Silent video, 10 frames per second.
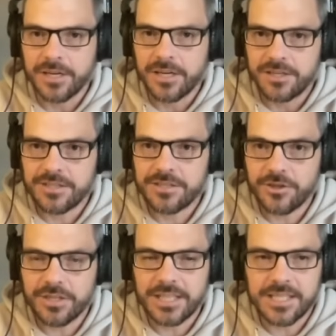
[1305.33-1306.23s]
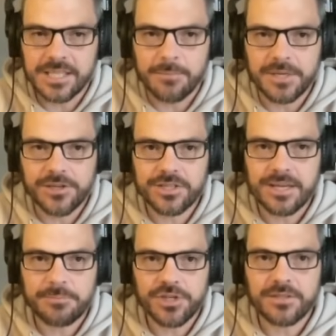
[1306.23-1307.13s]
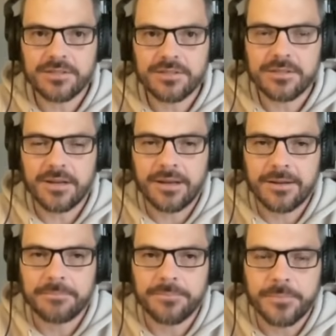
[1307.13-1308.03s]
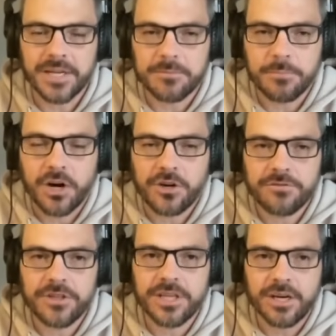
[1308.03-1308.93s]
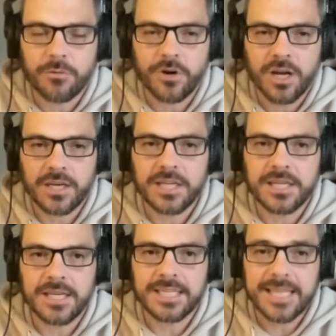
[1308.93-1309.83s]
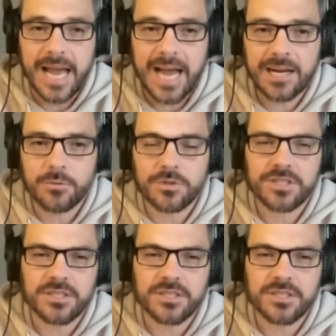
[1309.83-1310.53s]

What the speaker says: Certainly some interceptions, but part of the Iranian attack was to